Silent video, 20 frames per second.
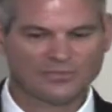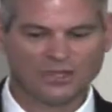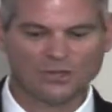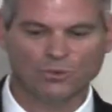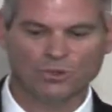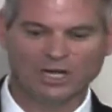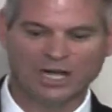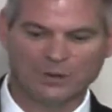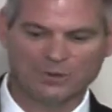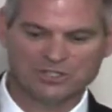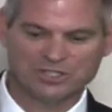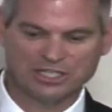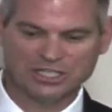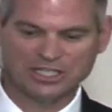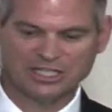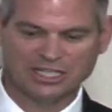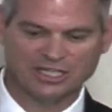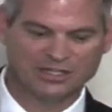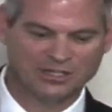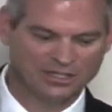When I was a
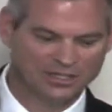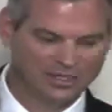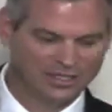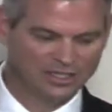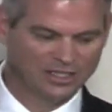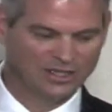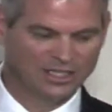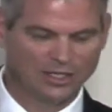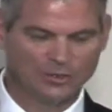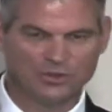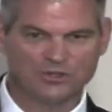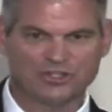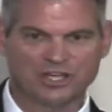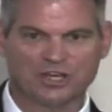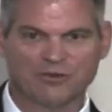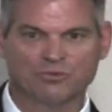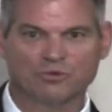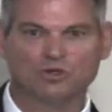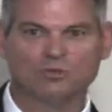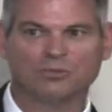kid, there was
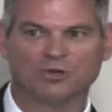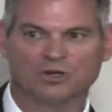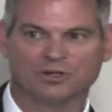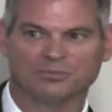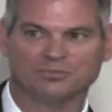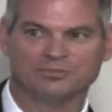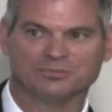a rumor,